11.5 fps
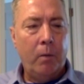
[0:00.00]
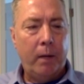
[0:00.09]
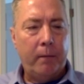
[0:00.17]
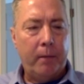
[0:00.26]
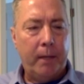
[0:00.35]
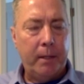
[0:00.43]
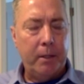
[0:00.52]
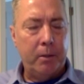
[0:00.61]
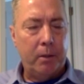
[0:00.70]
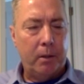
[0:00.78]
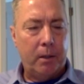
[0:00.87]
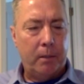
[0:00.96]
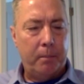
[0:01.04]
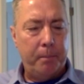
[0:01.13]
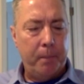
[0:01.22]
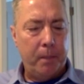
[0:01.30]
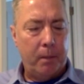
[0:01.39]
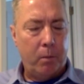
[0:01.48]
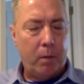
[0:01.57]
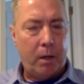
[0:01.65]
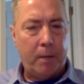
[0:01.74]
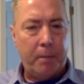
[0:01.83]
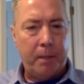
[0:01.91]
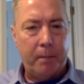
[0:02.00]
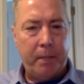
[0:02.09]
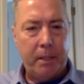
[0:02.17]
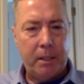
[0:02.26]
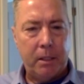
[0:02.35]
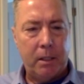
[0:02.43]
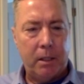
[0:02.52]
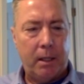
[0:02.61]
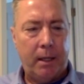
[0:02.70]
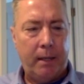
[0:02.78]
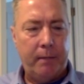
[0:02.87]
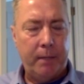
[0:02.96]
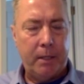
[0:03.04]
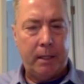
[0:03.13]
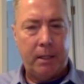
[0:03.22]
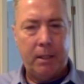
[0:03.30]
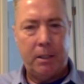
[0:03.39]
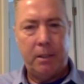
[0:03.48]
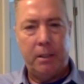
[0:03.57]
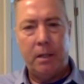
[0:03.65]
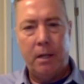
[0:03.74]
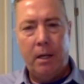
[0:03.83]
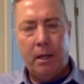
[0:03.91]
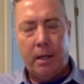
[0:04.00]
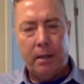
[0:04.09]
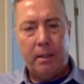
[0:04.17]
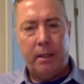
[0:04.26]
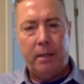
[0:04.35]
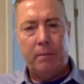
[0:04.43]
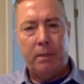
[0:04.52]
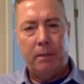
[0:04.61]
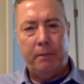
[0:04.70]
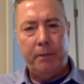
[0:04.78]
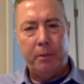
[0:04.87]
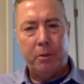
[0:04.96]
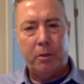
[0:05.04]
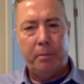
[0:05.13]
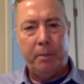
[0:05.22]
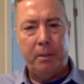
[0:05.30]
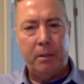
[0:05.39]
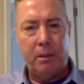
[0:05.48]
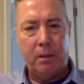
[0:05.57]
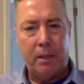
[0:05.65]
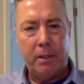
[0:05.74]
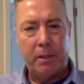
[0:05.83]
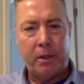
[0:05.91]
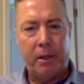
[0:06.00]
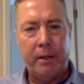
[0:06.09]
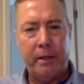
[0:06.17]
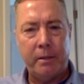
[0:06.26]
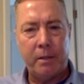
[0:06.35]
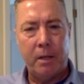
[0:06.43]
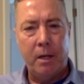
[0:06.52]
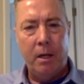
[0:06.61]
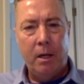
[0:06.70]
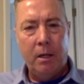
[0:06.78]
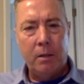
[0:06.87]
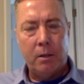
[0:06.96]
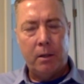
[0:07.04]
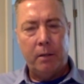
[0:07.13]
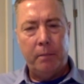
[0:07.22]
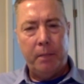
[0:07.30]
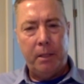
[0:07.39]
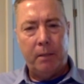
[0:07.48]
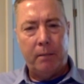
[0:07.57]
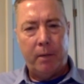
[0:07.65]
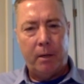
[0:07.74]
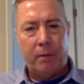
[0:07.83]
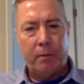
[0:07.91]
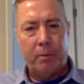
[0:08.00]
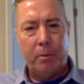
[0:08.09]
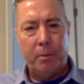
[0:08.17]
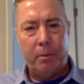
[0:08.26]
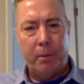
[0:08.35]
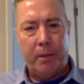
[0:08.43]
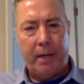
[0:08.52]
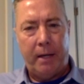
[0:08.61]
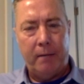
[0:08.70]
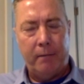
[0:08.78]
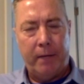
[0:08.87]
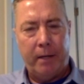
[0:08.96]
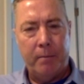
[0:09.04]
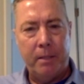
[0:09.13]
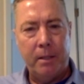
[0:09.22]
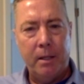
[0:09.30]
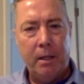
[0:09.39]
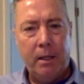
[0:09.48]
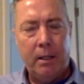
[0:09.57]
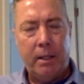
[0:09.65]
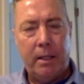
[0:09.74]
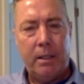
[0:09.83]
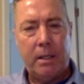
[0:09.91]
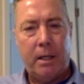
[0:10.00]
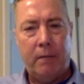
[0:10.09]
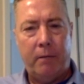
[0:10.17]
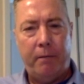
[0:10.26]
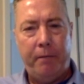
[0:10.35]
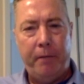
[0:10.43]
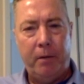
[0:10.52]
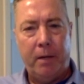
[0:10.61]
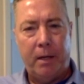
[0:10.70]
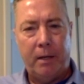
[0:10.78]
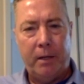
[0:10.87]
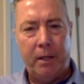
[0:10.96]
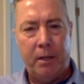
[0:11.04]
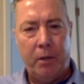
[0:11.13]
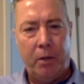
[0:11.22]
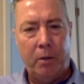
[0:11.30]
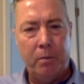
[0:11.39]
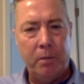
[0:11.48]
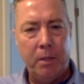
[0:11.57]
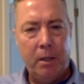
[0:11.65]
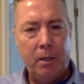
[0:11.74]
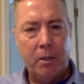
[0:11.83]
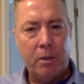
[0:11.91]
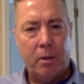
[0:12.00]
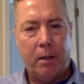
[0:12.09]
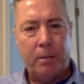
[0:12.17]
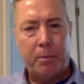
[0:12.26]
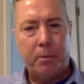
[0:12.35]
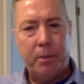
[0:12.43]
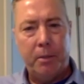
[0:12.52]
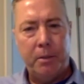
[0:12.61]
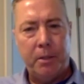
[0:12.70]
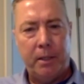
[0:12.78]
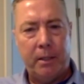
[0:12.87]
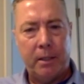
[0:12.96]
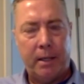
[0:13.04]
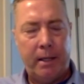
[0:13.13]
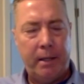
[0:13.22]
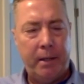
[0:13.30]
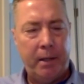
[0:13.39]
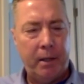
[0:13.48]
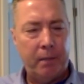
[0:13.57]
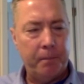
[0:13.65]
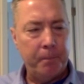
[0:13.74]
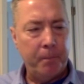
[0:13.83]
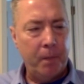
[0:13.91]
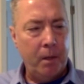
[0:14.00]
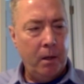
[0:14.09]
whenever I do a, a, a, workup on a patient, I have the technicians kind of take them on a field trip into the laser areas so they become comfortable with, with that environment. It takes kind of a fear out of the unknown. So it helps reduce anxiety there.